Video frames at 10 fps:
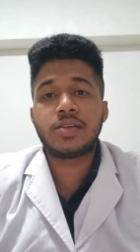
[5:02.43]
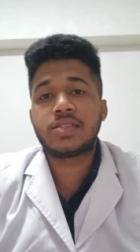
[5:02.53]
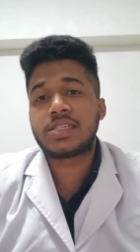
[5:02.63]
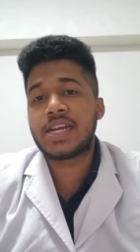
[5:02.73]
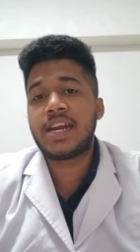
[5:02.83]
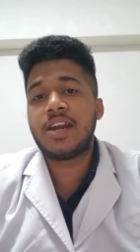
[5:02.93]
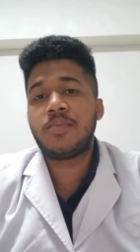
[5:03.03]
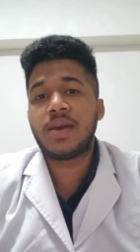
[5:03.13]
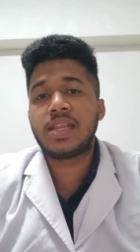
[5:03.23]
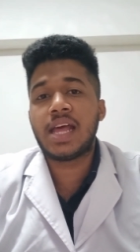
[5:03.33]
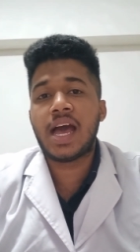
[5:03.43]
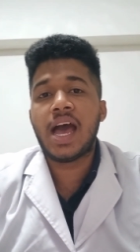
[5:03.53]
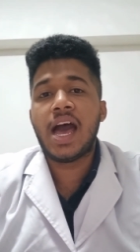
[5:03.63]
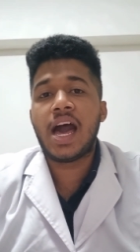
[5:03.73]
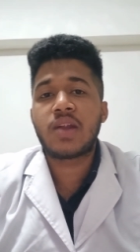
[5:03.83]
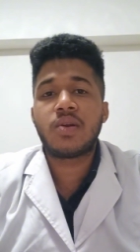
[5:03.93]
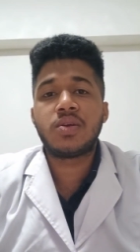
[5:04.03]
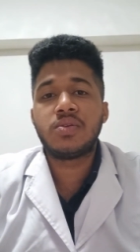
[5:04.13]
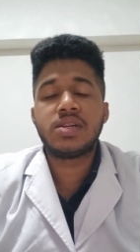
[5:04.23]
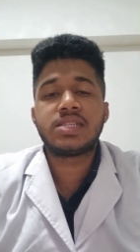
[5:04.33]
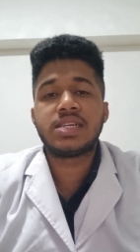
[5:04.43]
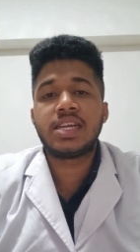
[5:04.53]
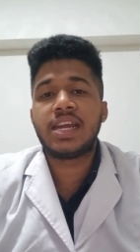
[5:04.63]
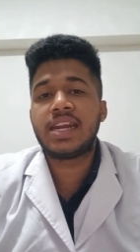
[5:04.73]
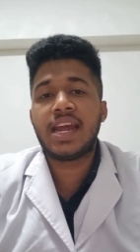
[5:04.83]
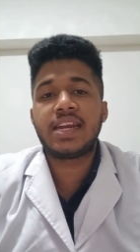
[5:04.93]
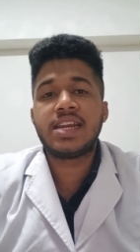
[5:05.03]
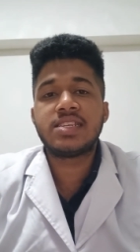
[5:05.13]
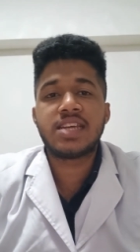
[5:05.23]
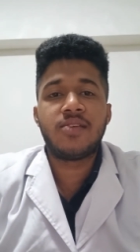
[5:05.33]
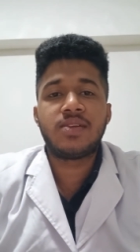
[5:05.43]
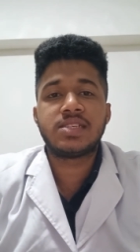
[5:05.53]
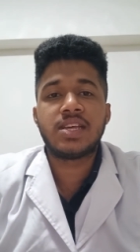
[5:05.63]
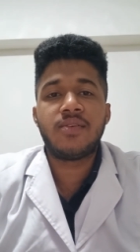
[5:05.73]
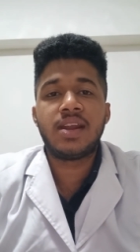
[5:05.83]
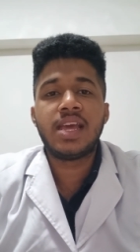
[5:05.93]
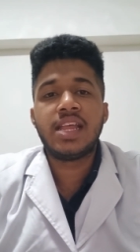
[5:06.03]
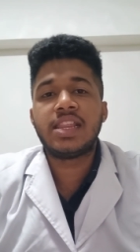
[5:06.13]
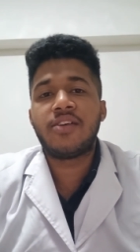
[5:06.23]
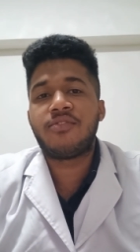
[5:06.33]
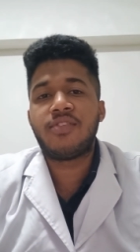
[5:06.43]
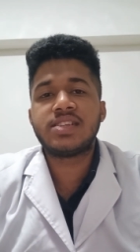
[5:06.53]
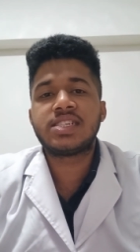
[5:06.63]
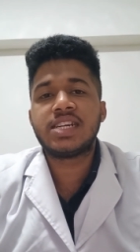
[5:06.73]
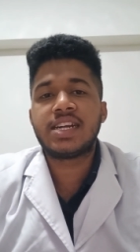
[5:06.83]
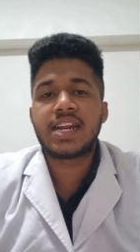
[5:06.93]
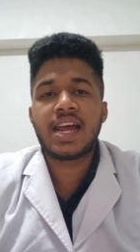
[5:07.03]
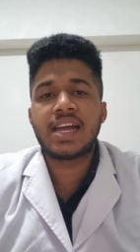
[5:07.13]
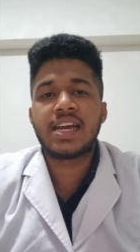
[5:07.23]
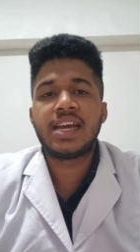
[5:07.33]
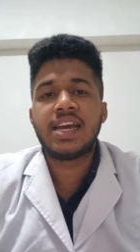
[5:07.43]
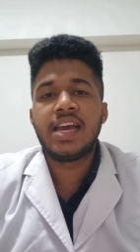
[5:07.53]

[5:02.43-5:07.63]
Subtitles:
studied by the Harvard University in 1977, the first trunk